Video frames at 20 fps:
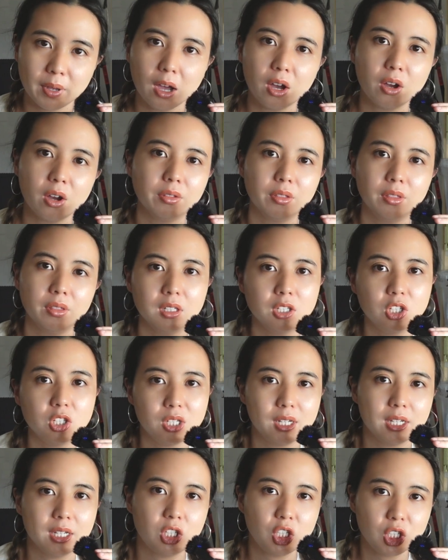on the
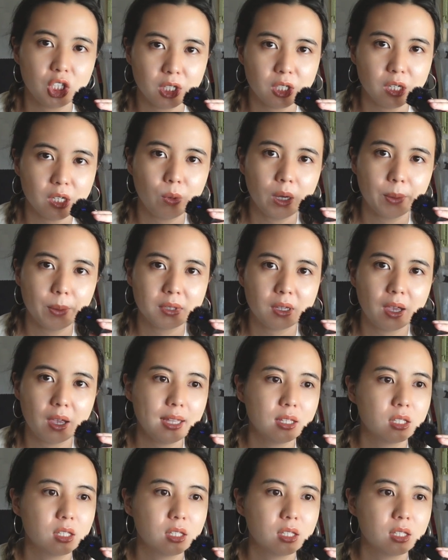GSJJ website,